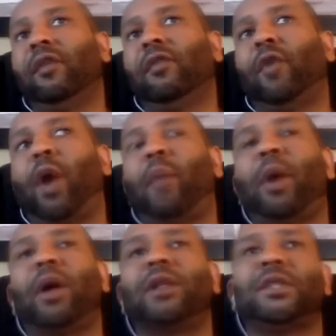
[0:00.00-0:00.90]
for our
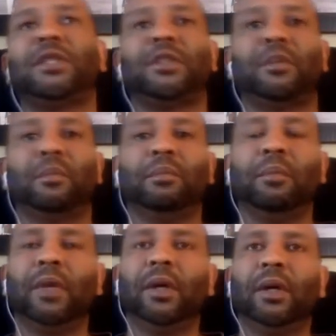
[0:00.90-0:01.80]
park system
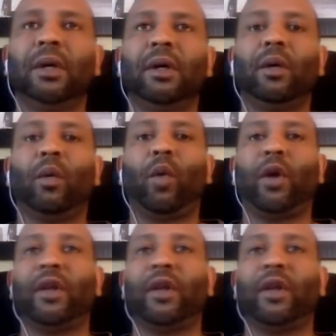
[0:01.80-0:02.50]
work